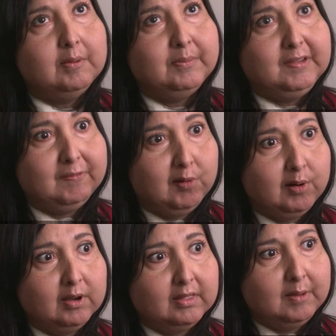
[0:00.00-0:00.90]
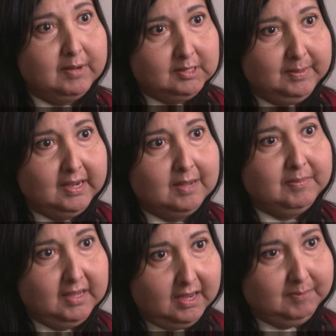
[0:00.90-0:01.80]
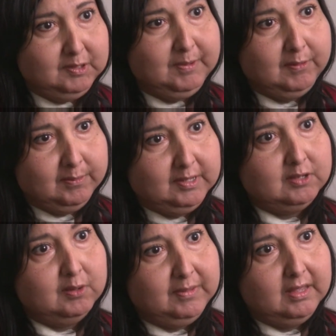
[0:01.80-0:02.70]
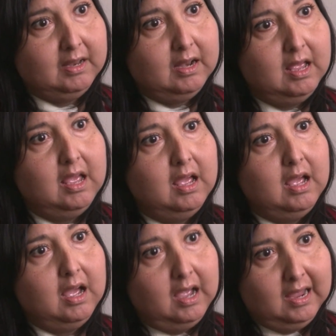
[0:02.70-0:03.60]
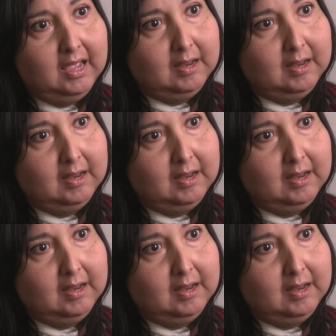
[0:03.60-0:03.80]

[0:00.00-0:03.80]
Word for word: Before they went to pick it up, they came to my room and told me that my